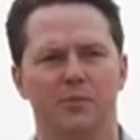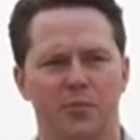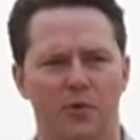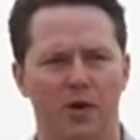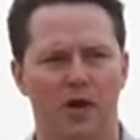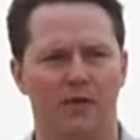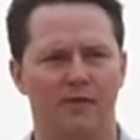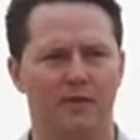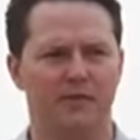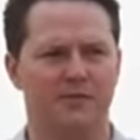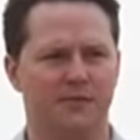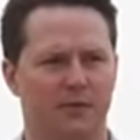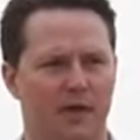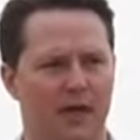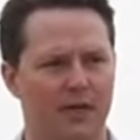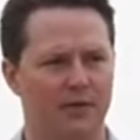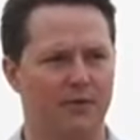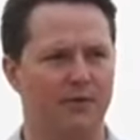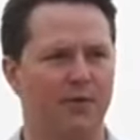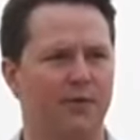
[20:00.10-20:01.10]
in the province for
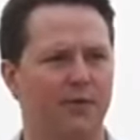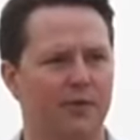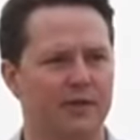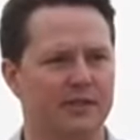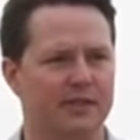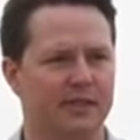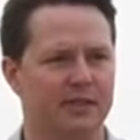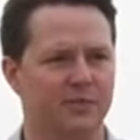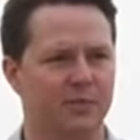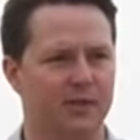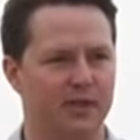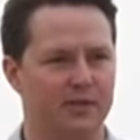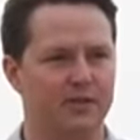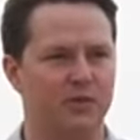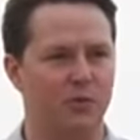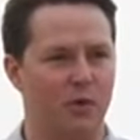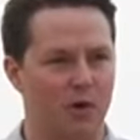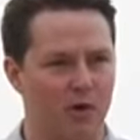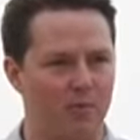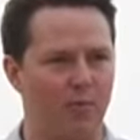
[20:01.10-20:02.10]
$136 million,
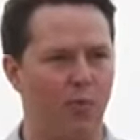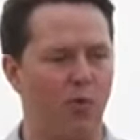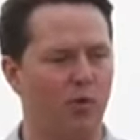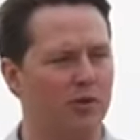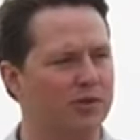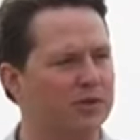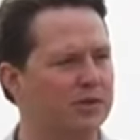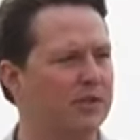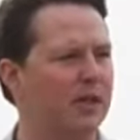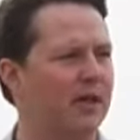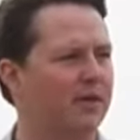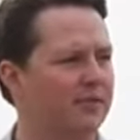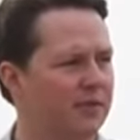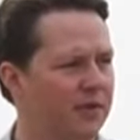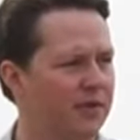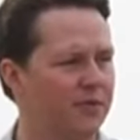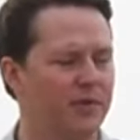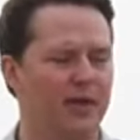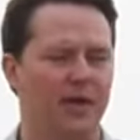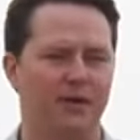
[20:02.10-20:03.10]
so our portion of
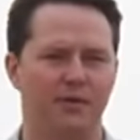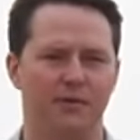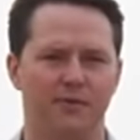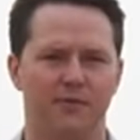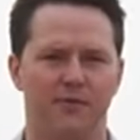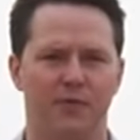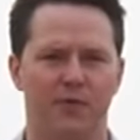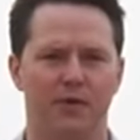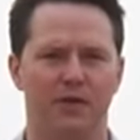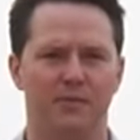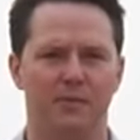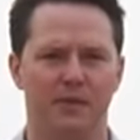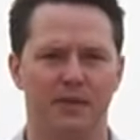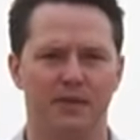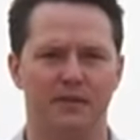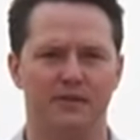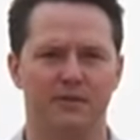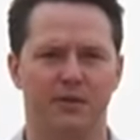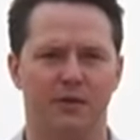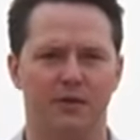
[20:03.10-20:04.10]
the $340
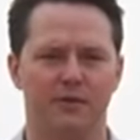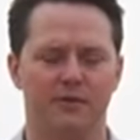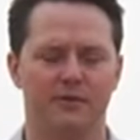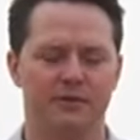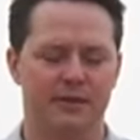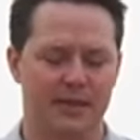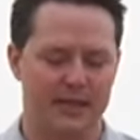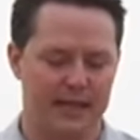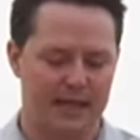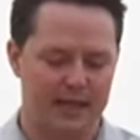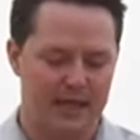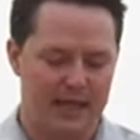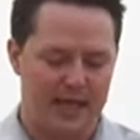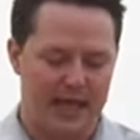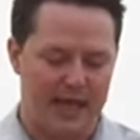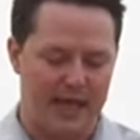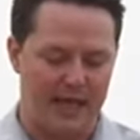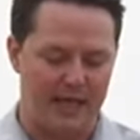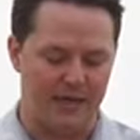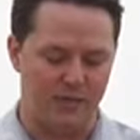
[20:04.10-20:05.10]
million.
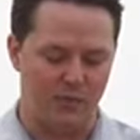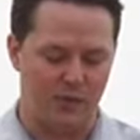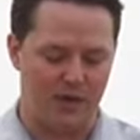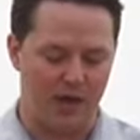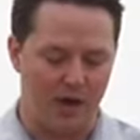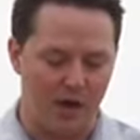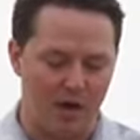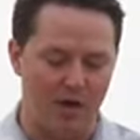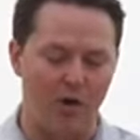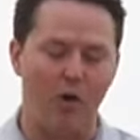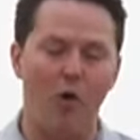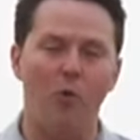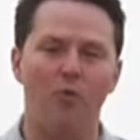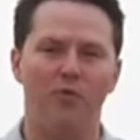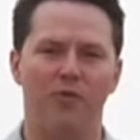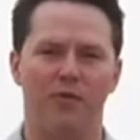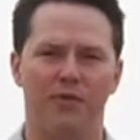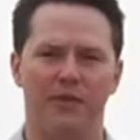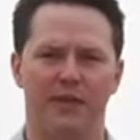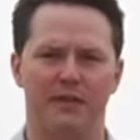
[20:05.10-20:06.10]
And we are
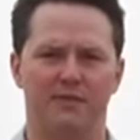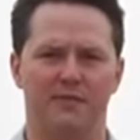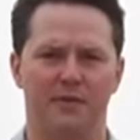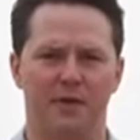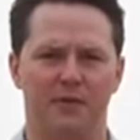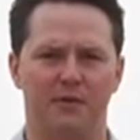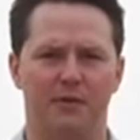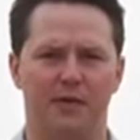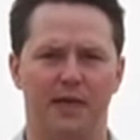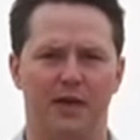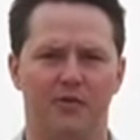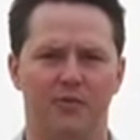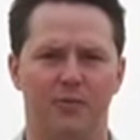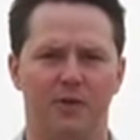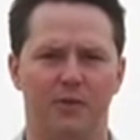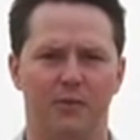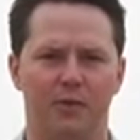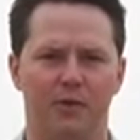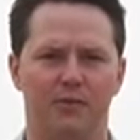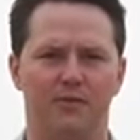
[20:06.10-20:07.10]
hopeful that the federal
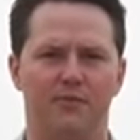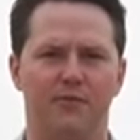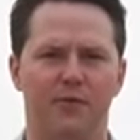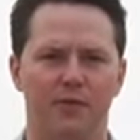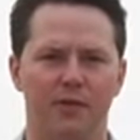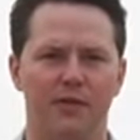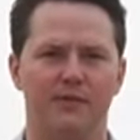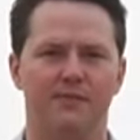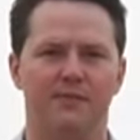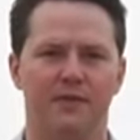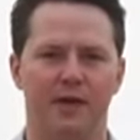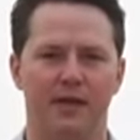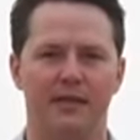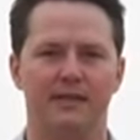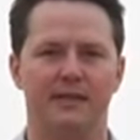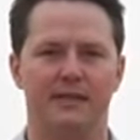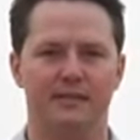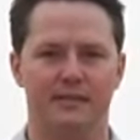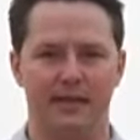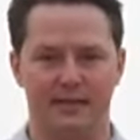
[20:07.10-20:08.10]
government will fully
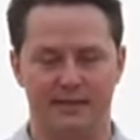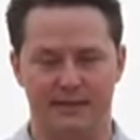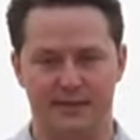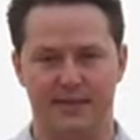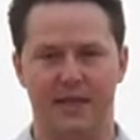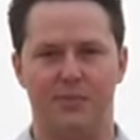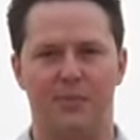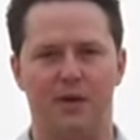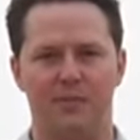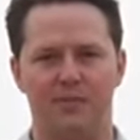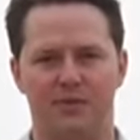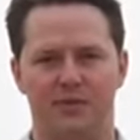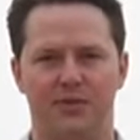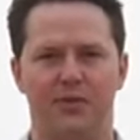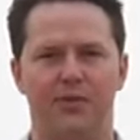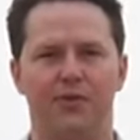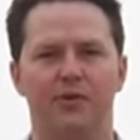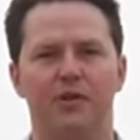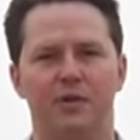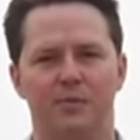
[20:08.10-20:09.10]
fund and step up to
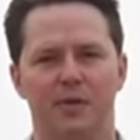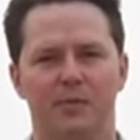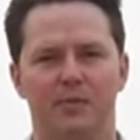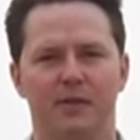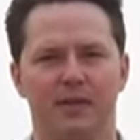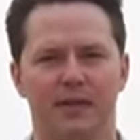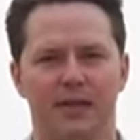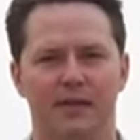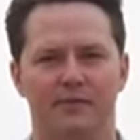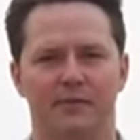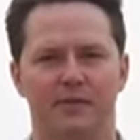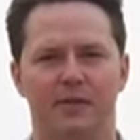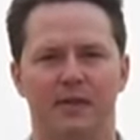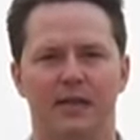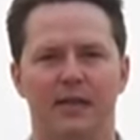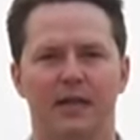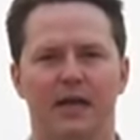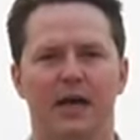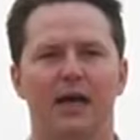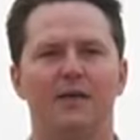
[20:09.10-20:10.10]
their commitment level
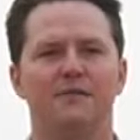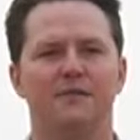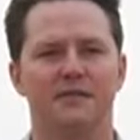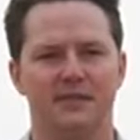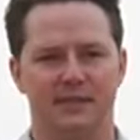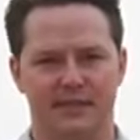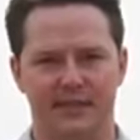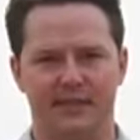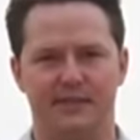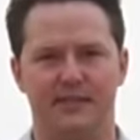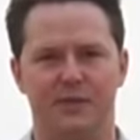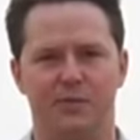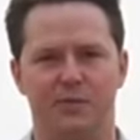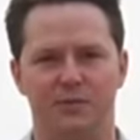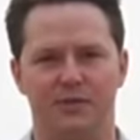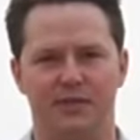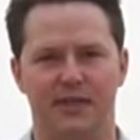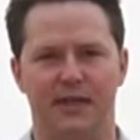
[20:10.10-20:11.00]
of 60%